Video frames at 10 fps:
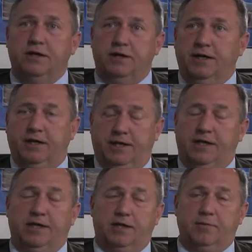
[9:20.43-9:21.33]
And
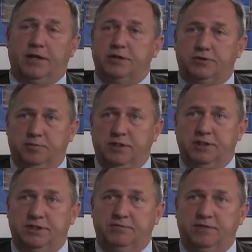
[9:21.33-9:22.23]
again, they make a
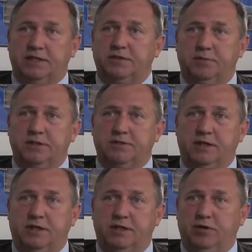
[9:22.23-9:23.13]
tremendous investment
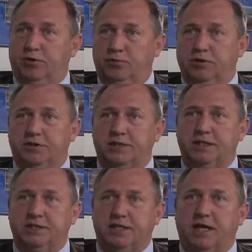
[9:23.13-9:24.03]
on a real
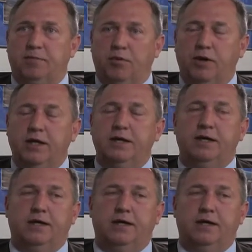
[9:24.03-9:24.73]
estate standpoint.